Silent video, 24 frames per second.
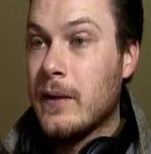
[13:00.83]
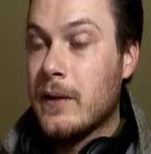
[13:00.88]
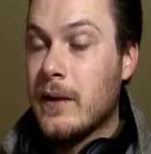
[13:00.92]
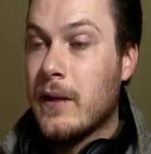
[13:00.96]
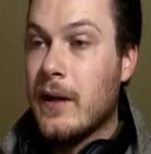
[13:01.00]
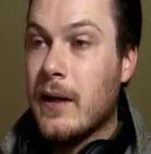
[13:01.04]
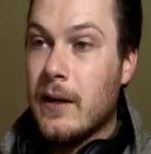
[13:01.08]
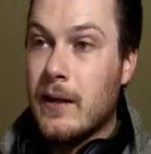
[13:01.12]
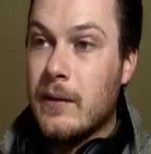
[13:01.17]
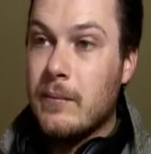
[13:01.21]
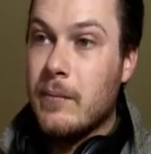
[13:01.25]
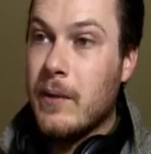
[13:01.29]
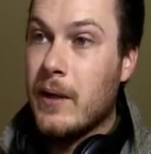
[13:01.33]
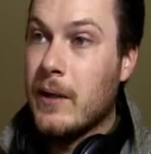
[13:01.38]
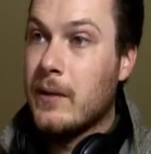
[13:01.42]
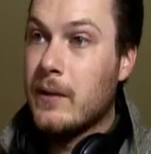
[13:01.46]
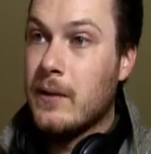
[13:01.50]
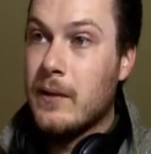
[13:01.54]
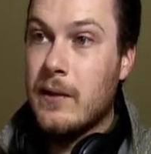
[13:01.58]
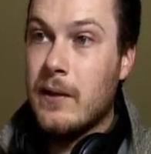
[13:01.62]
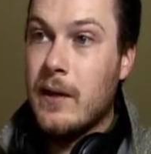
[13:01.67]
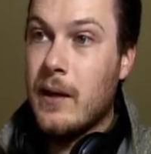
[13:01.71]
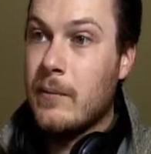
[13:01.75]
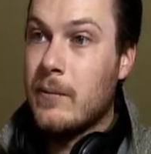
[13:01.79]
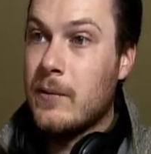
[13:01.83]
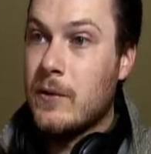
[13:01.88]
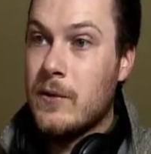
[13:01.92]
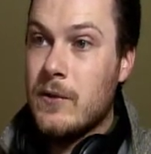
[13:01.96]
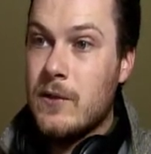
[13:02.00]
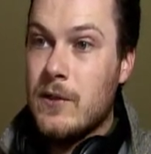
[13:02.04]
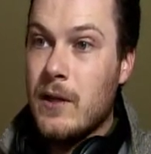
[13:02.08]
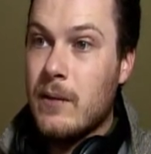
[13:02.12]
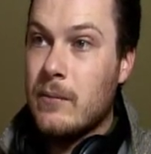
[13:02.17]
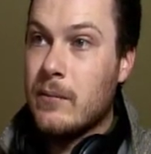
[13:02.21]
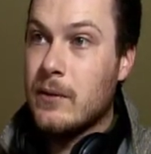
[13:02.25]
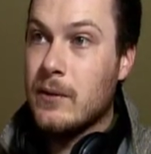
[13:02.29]
think I can buy the adapters
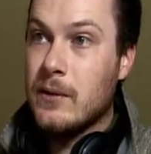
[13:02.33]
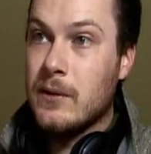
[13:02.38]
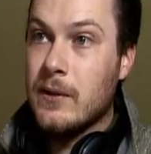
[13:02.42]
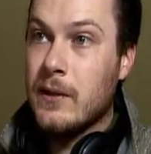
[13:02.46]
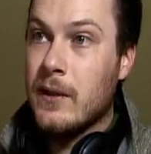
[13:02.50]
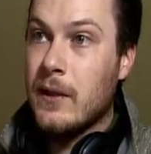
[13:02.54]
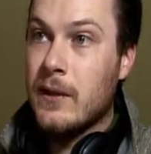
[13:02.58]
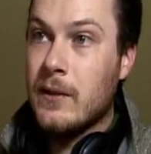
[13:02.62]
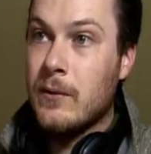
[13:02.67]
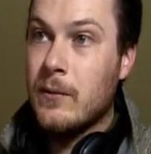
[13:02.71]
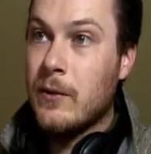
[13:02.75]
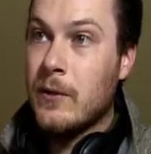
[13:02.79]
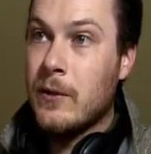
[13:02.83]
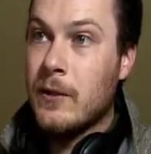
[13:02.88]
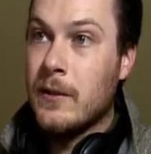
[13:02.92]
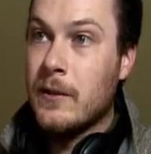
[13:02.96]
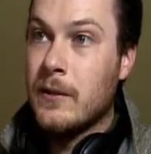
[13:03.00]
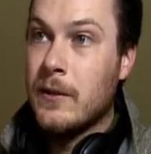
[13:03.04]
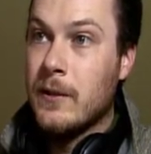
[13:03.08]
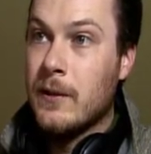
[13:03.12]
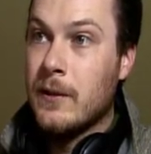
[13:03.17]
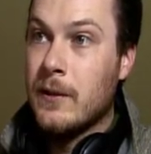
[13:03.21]
separately anyway.